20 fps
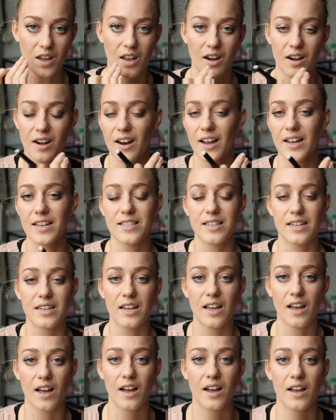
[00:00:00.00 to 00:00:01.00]
nice
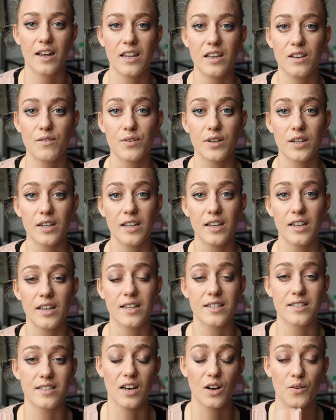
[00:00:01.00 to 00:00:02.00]
and evenly
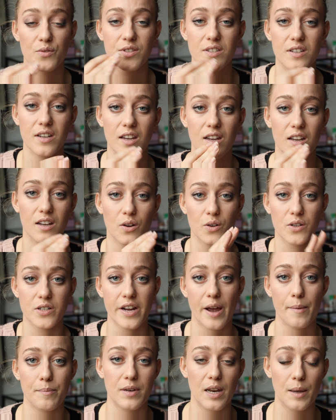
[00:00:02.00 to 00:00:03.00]
instead of seeing your
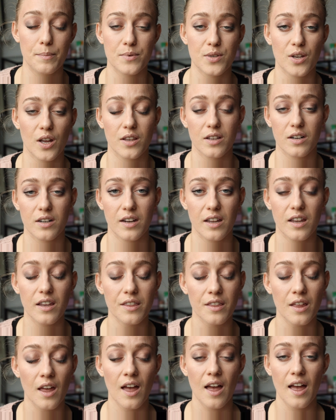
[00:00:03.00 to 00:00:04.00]
chapped lips
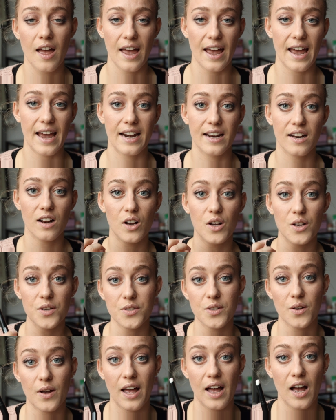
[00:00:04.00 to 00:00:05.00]
underneath. And it
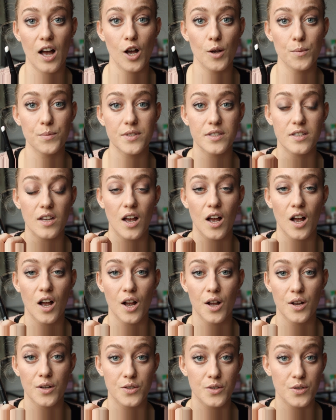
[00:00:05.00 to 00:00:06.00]
also helps
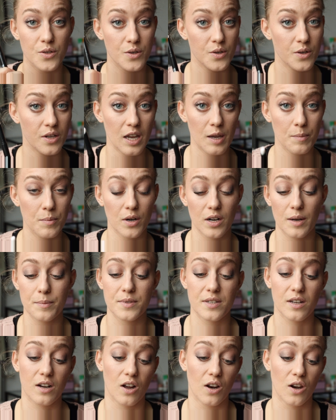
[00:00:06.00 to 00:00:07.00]
to keep your
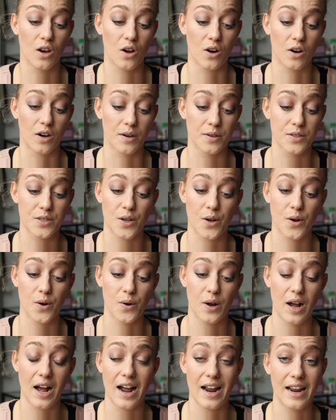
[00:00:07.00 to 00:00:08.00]
lipstick on longer.
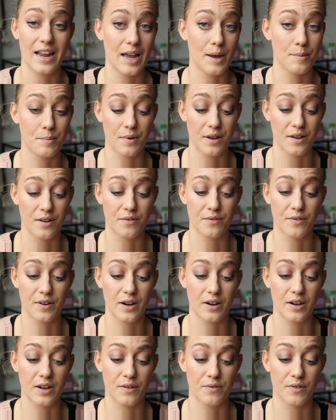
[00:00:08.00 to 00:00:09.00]
So I am a
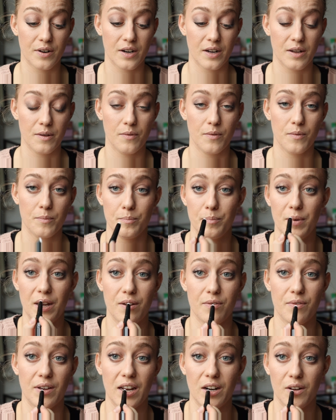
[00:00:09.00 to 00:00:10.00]
very, very
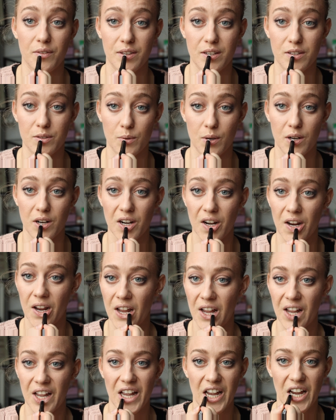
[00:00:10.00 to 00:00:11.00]
big fan of this one.
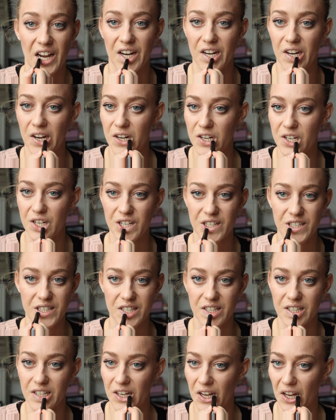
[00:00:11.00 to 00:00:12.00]
And you
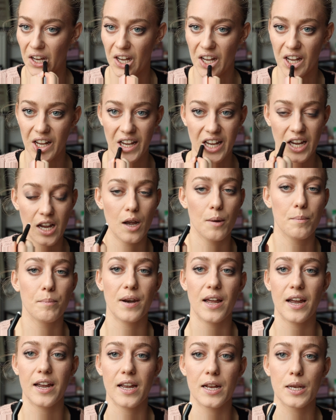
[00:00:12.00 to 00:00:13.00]
just
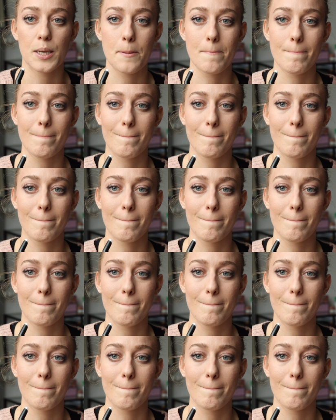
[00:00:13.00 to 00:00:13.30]
apply it